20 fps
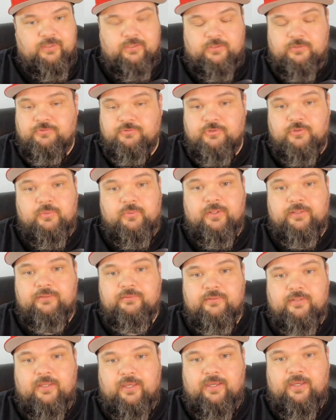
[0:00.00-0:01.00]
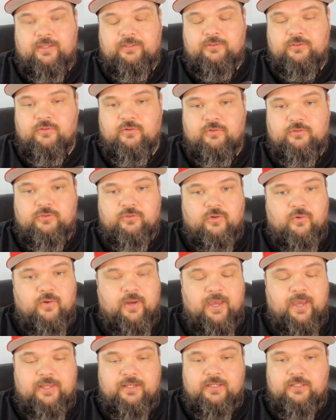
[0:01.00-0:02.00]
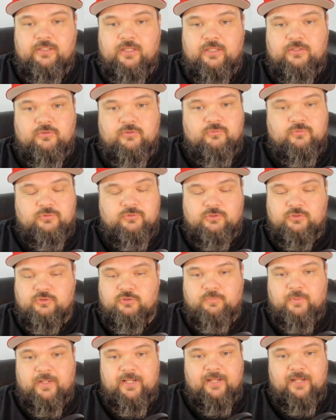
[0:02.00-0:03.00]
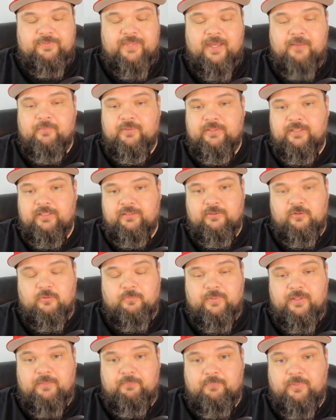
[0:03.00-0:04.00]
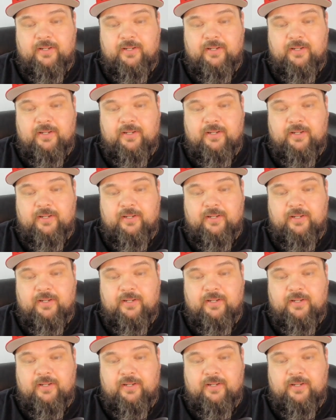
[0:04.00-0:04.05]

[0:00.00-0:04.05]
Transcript: you do it. And, you go ahead and you spread out that money a little bit.